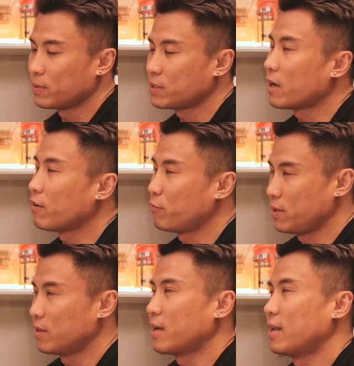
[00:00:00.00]
Well, yeah, I've
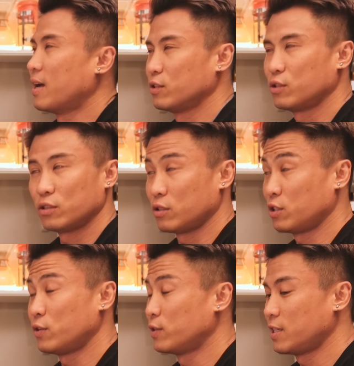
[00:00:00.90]
been there.
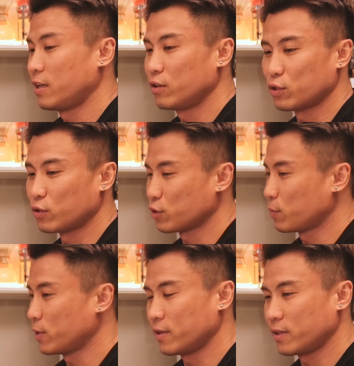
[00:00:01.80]
Seriously,
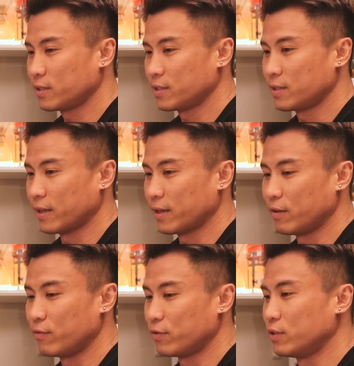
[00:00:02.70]
social medias, like
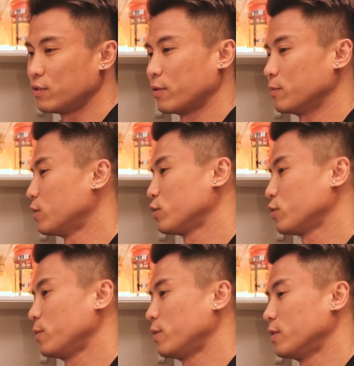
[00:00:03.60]
influence from
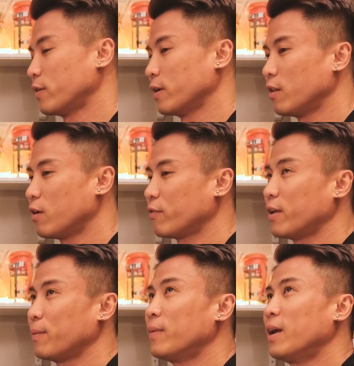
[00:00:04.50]
social medias, right? A lot of
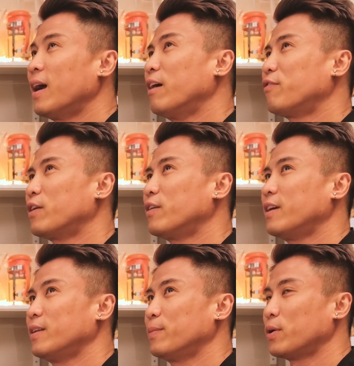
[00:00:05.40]
them, I found
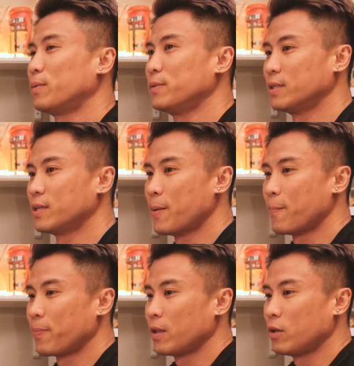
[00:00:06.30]
out that the problem is
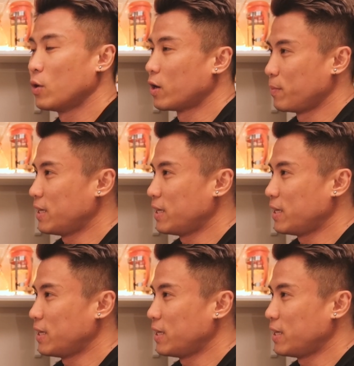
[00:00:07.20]
you are a